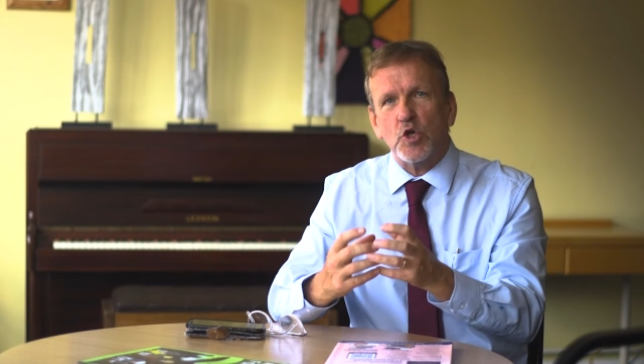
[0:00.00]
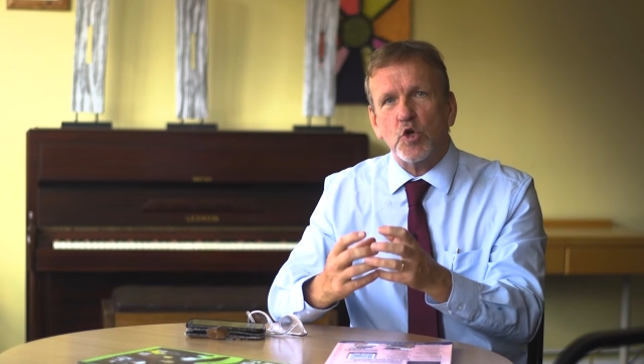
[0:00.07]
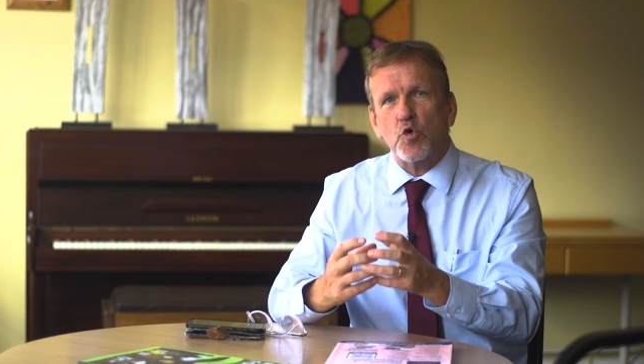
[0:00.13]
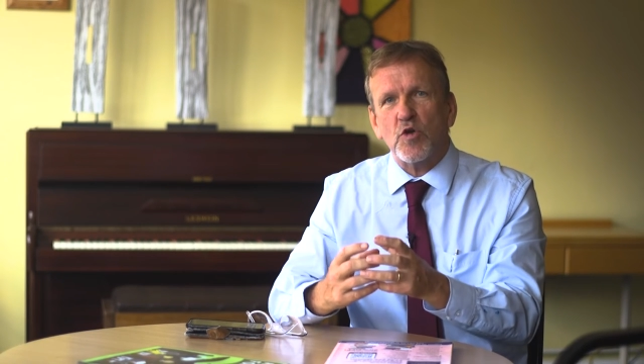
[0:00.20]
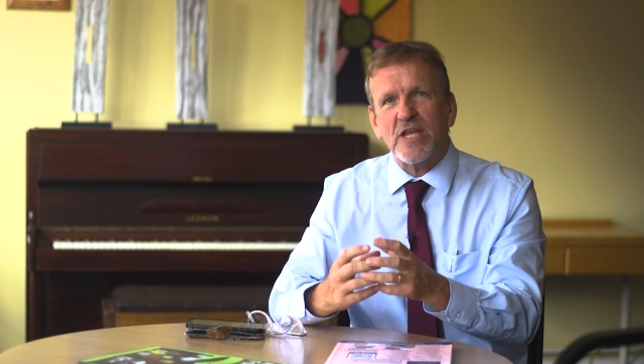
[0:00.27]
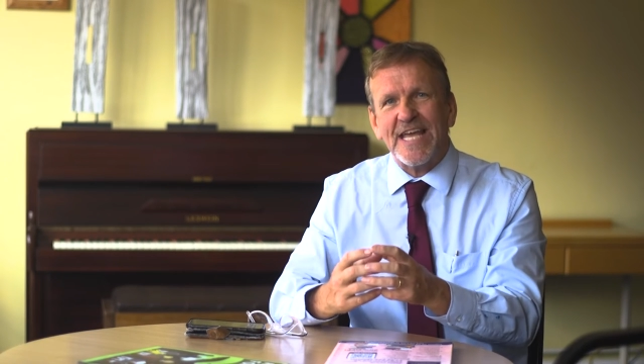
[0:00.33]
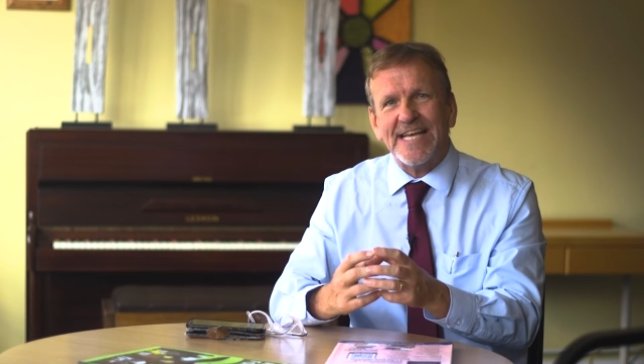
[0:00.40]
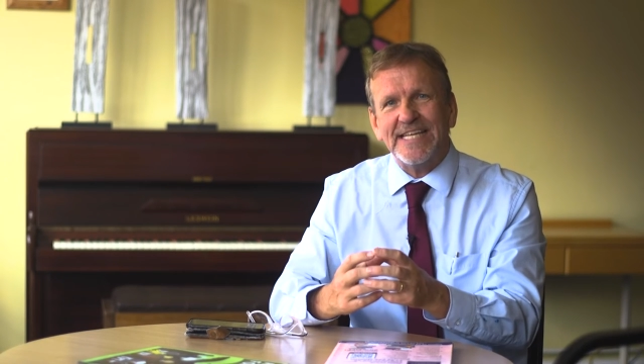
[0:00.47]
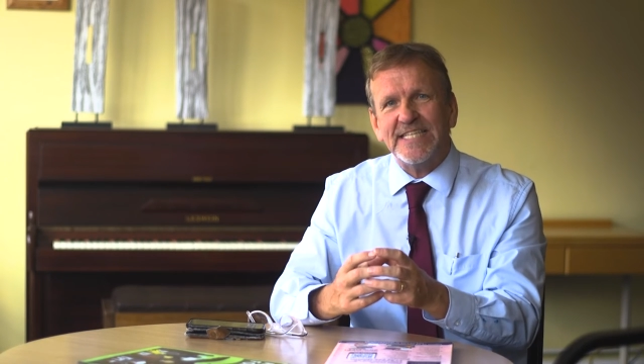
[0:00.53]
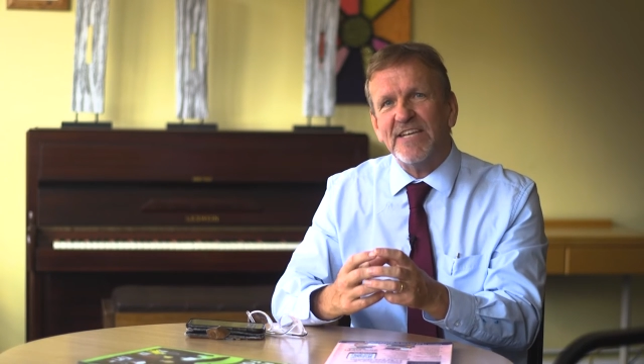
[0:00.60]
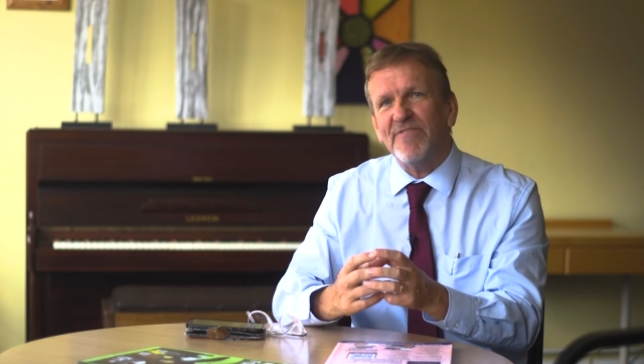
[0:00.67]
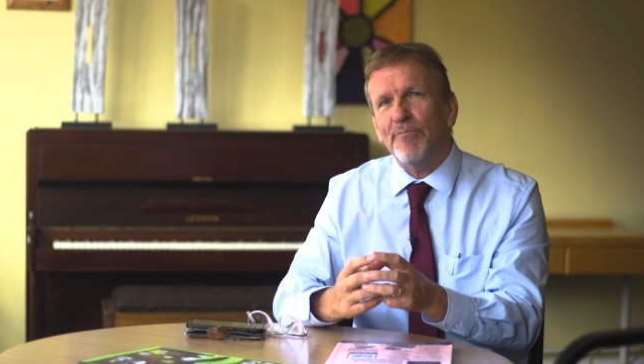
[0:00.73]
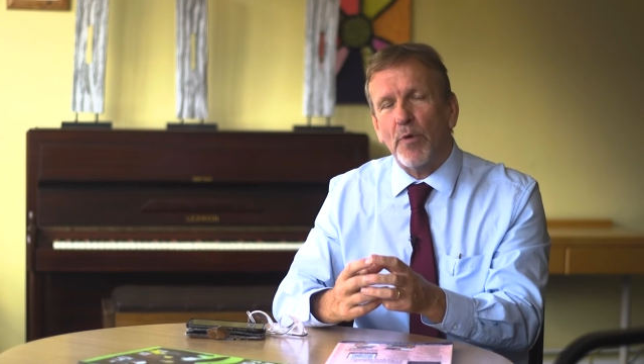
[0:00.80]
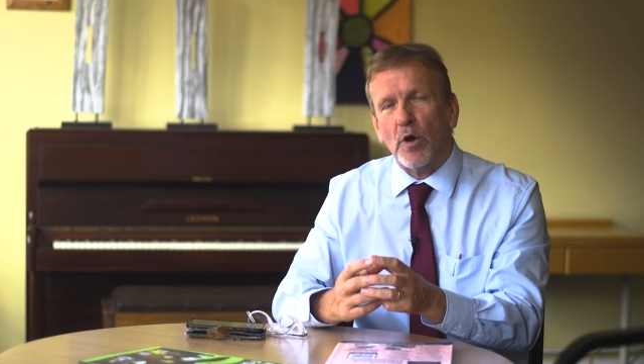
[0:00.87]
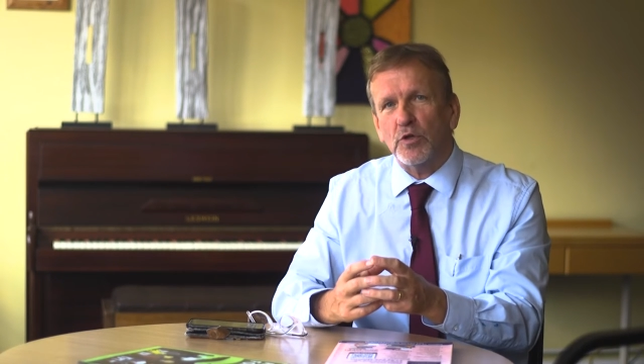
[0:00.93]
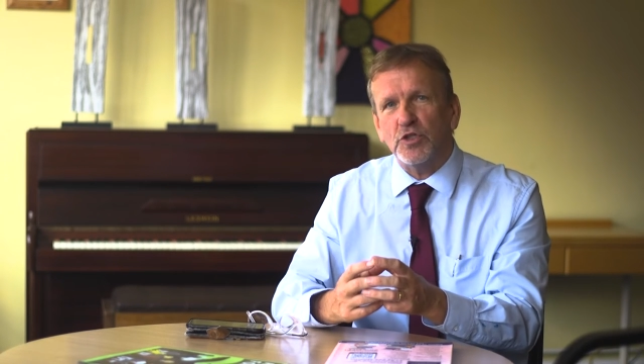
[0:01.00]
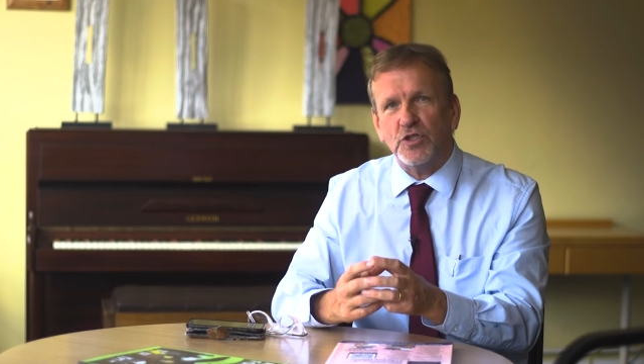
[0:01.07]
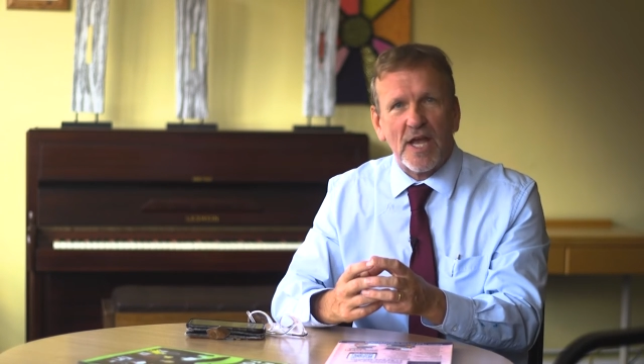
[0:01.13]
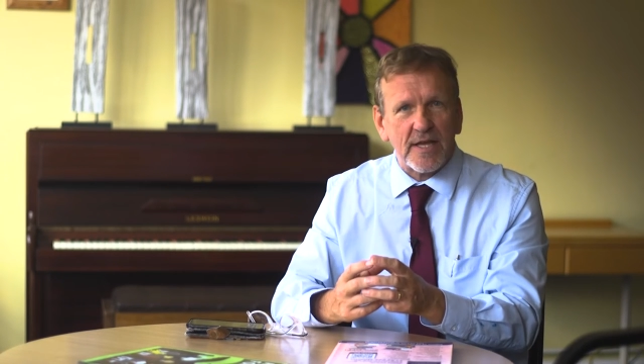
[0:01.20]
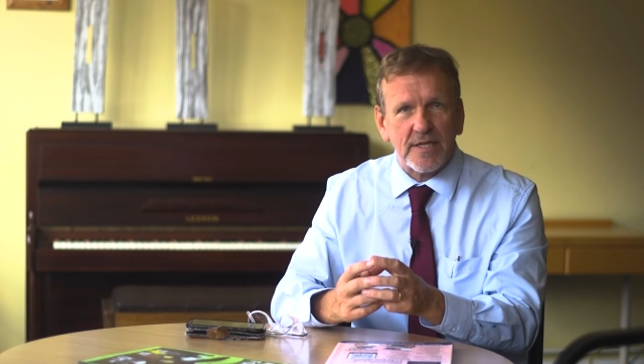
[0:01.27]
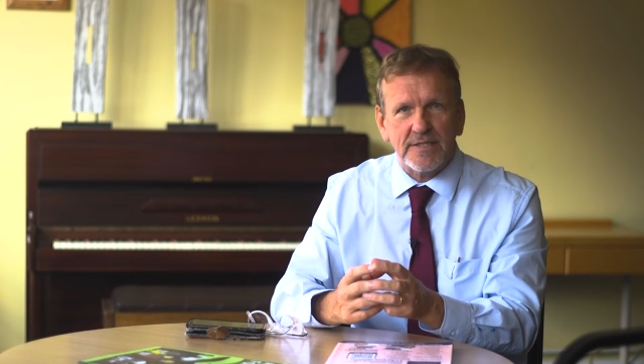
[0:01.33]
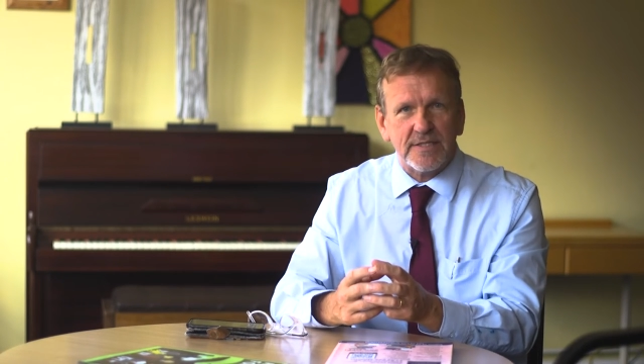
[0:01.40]
creative
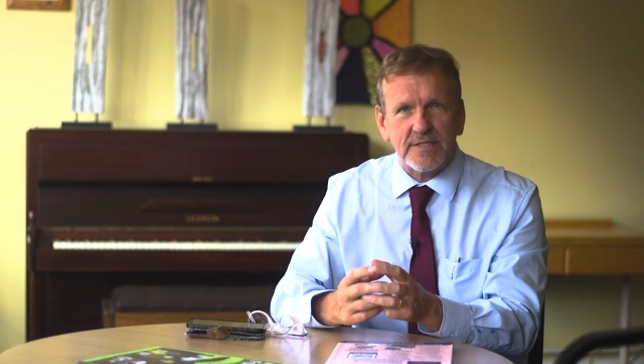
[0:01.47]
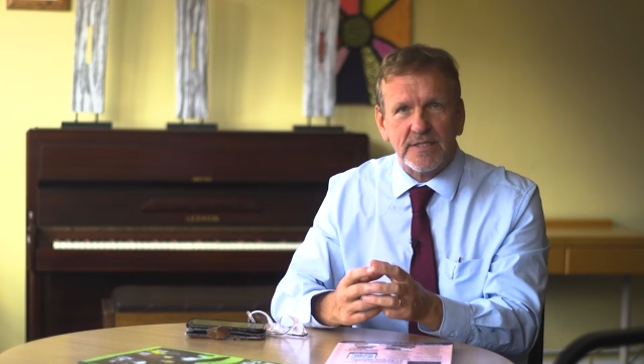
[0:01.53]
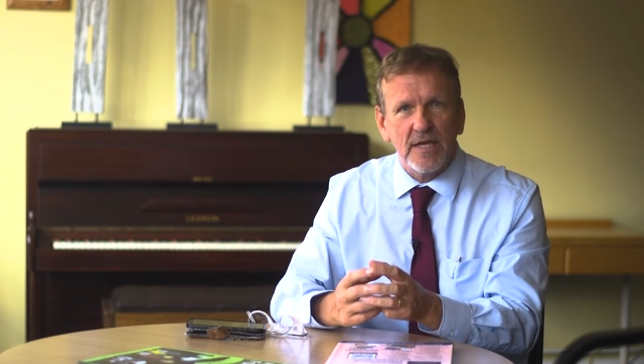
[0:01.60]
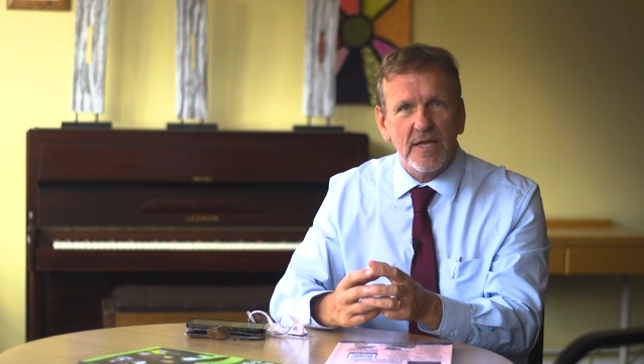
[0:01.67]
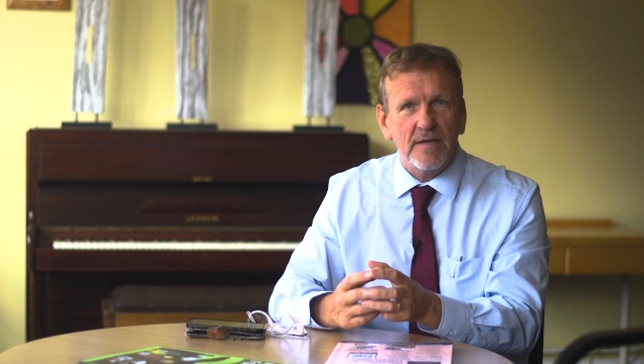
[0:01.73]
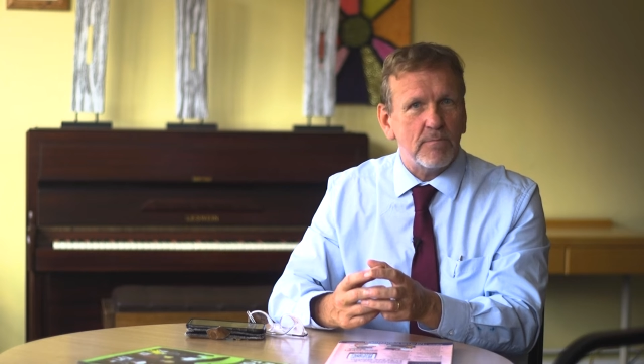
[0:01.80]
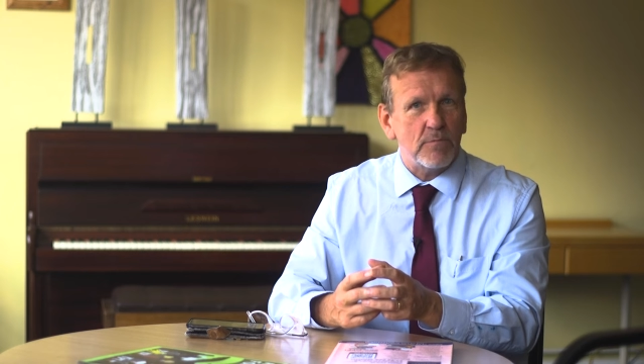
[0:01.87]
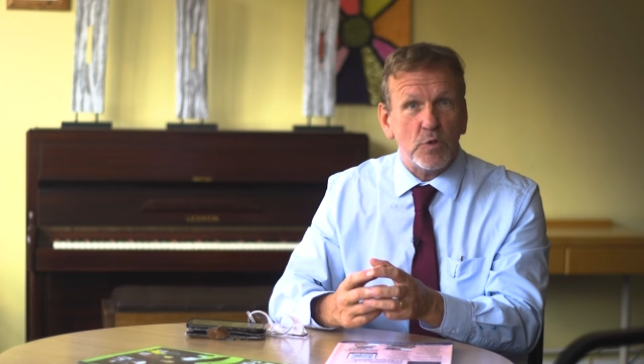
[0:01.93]
projects,